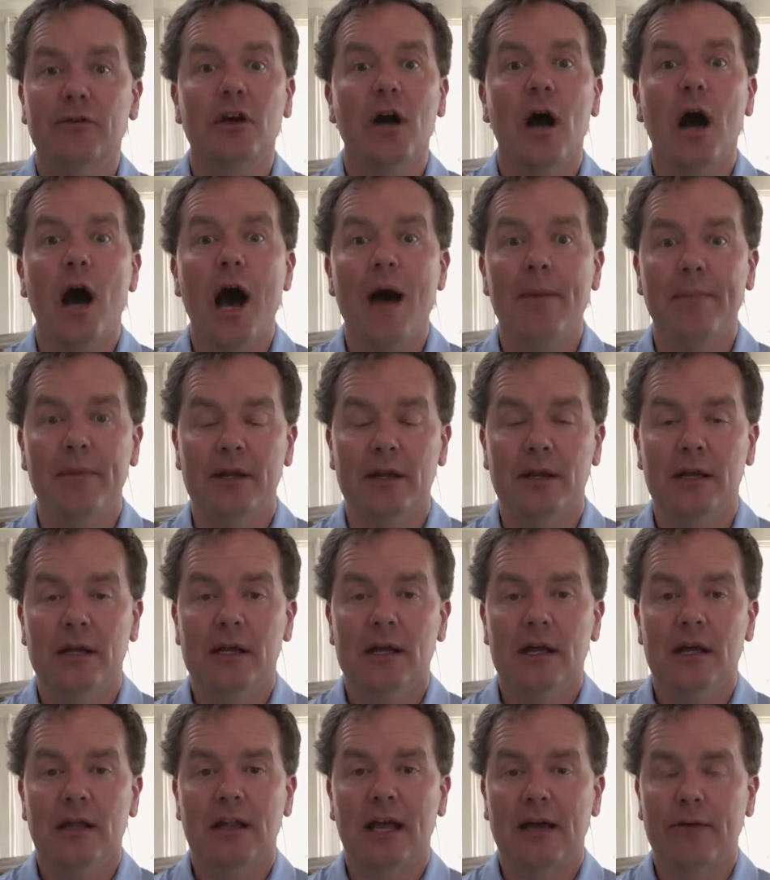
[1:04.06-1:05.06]
stuff common?
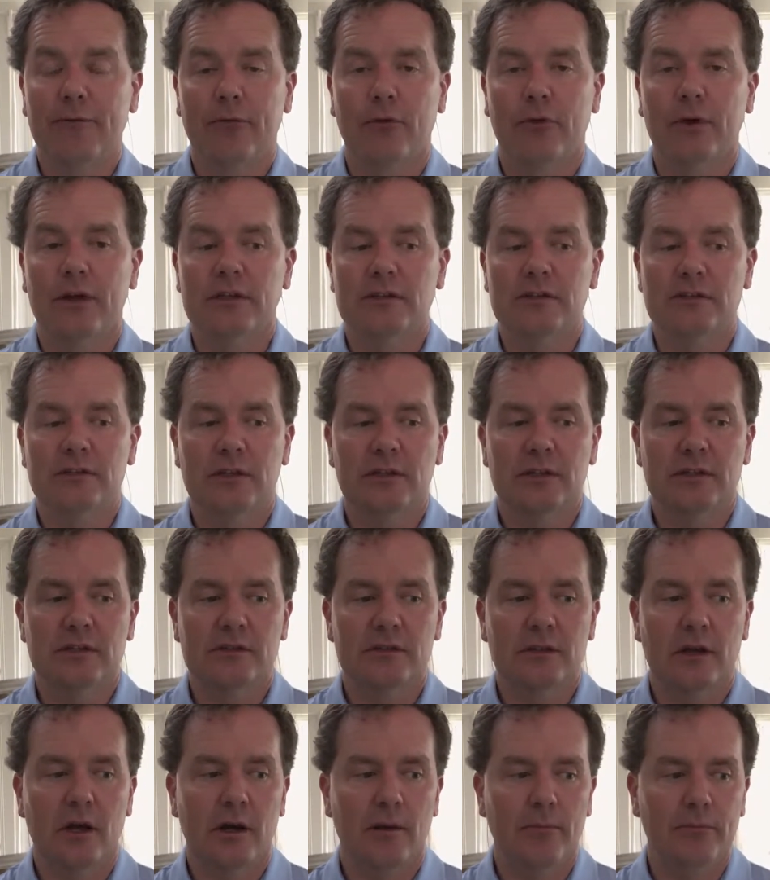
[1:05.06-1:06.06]
Like, for
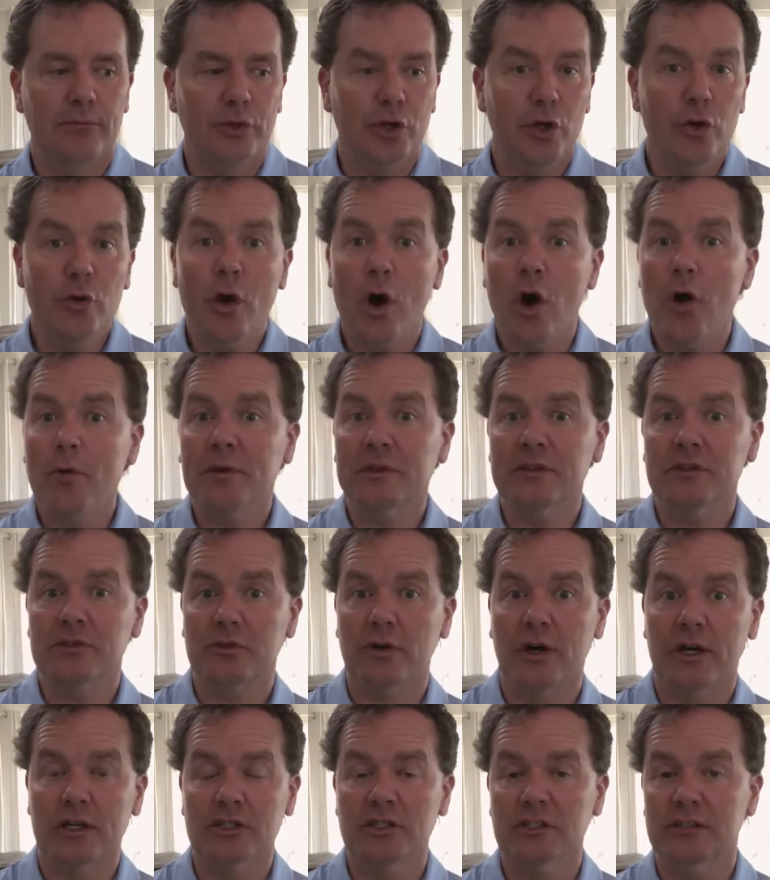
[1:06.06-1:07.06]
instance, new home
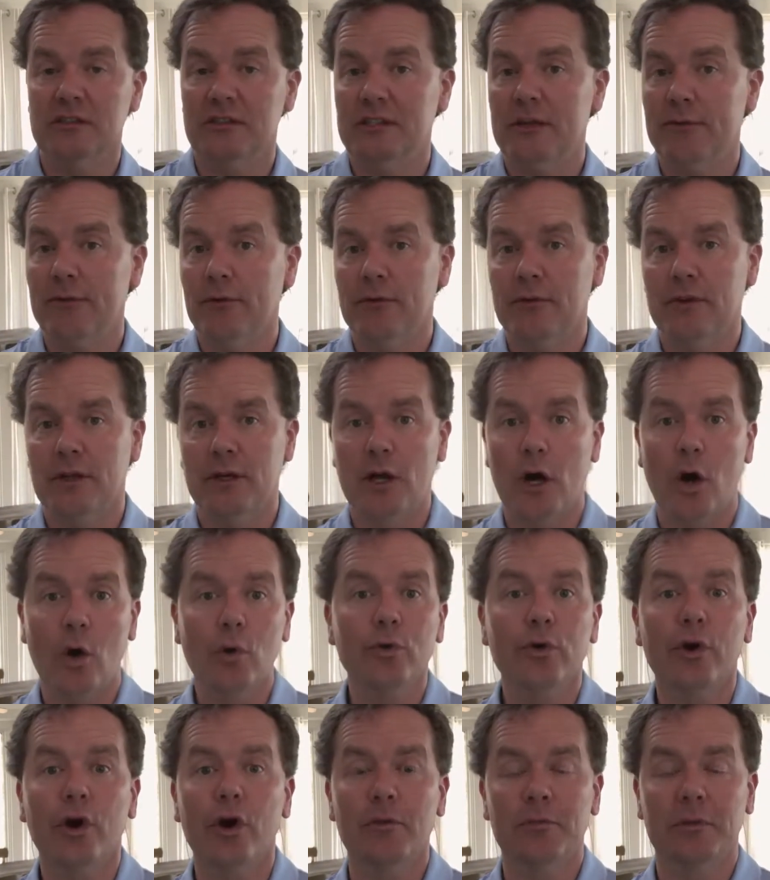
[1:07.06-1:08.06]
construction is different than
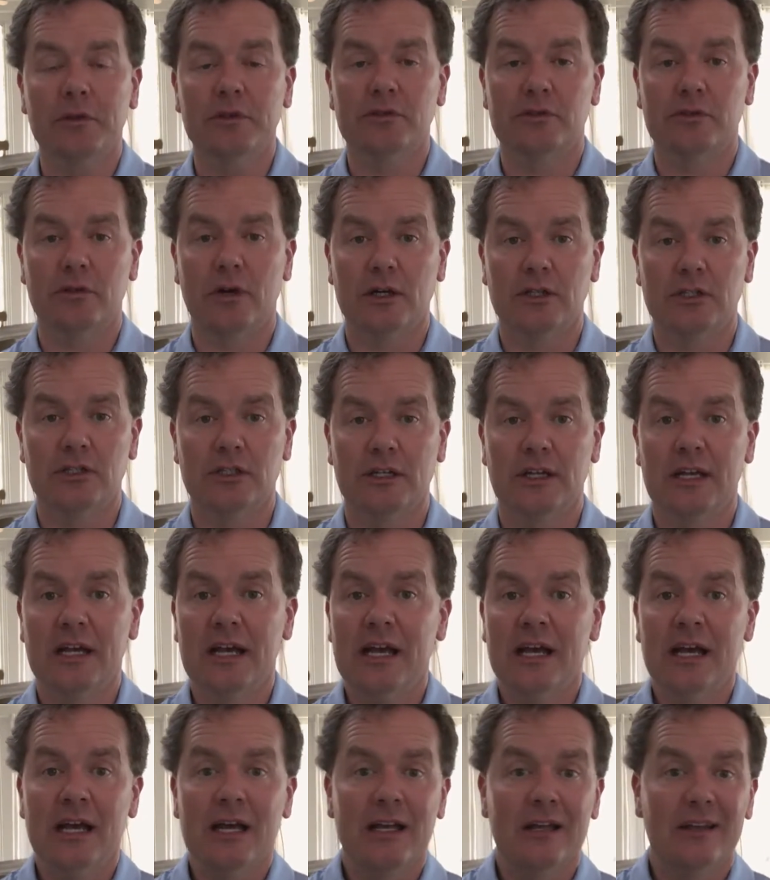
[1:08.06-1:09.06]
older home construction.
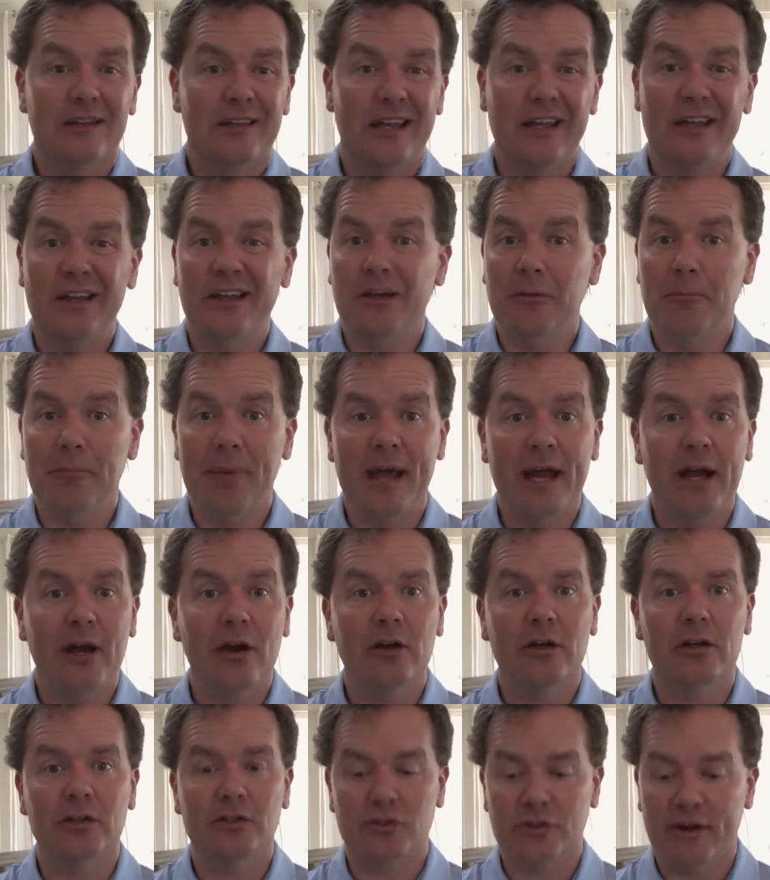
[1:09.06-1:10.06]
They can
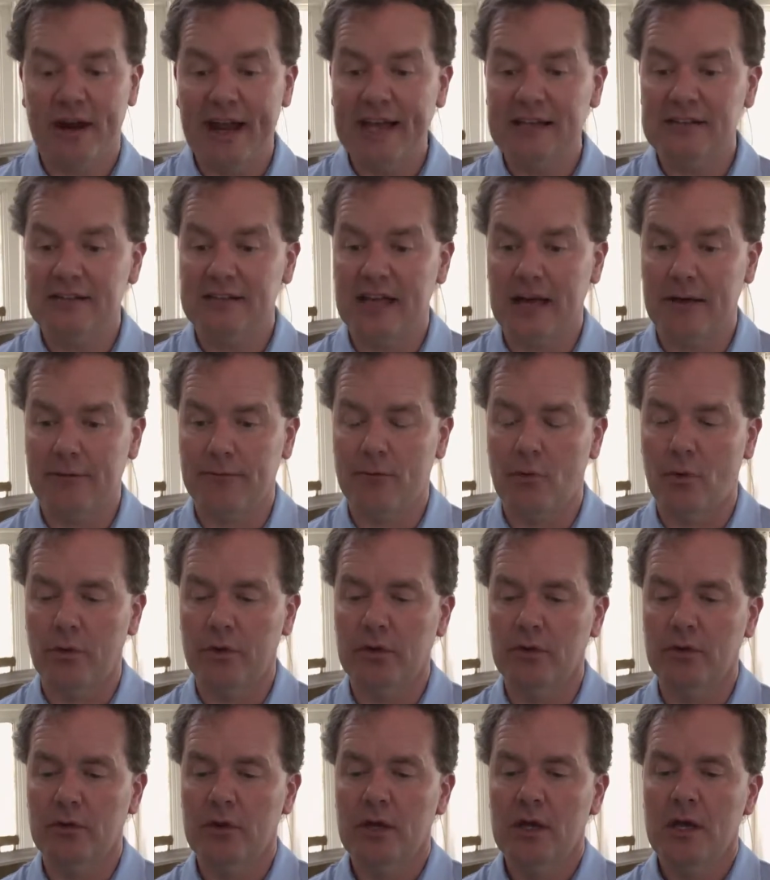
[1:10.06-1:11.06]
compare and contrast that
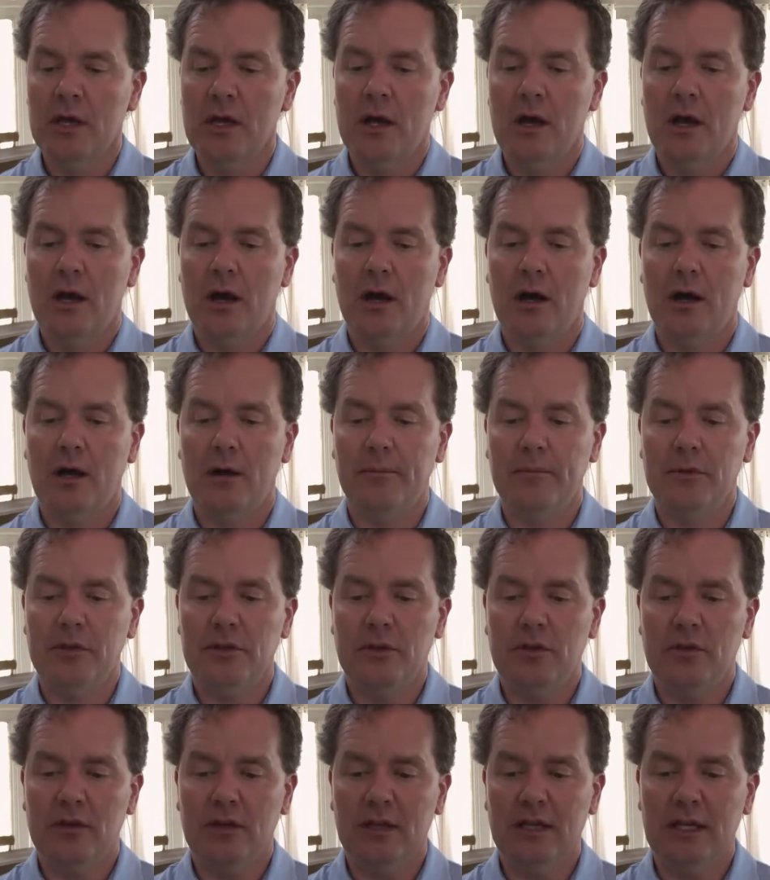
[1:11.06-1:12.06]
for you.
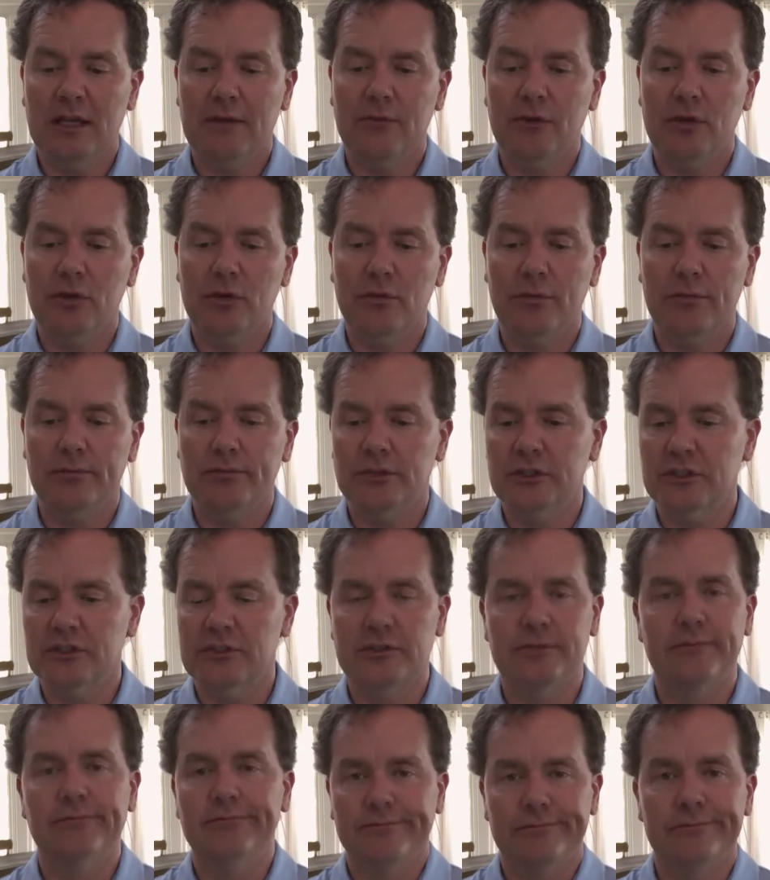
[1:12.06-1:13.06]
You can give you
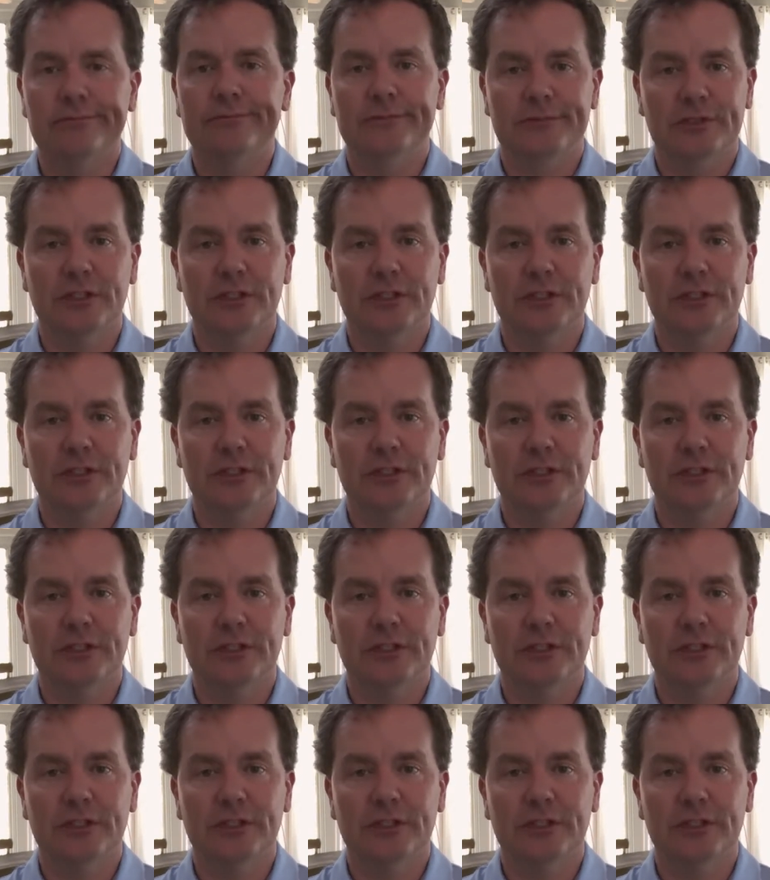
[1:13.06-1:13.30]
just